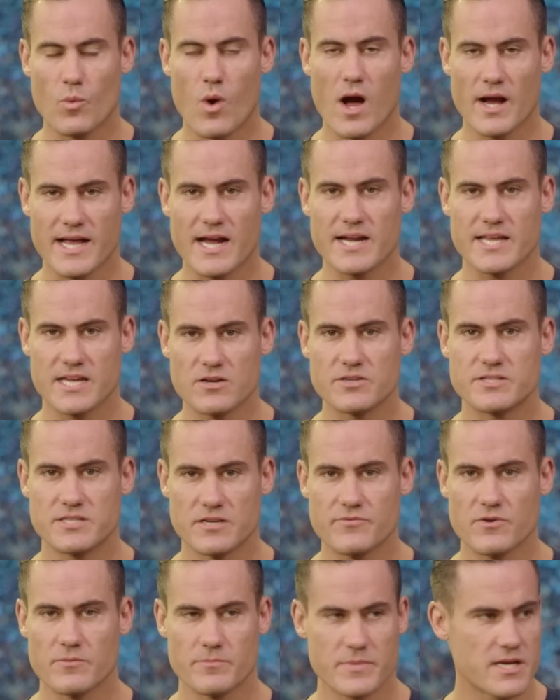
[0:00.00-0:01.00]
walk out of here
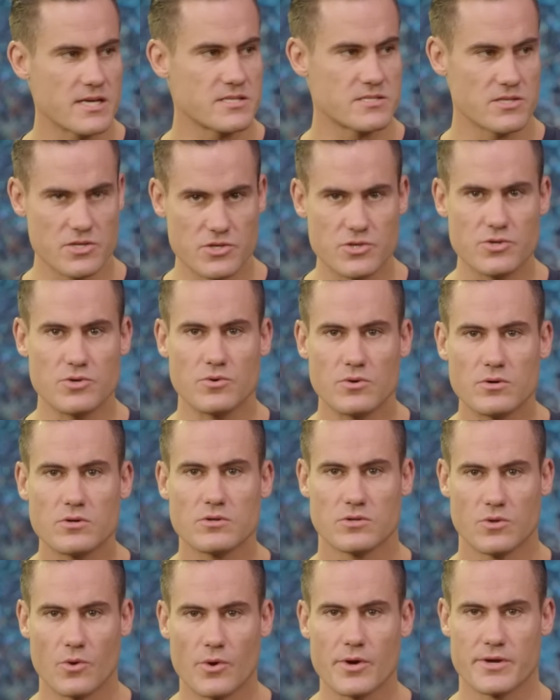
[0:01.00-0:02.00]
different because of you,
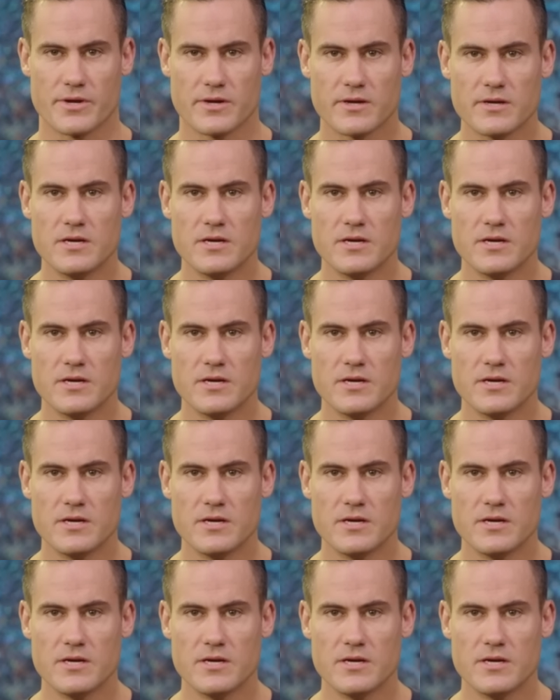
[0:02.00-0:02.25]
Lord.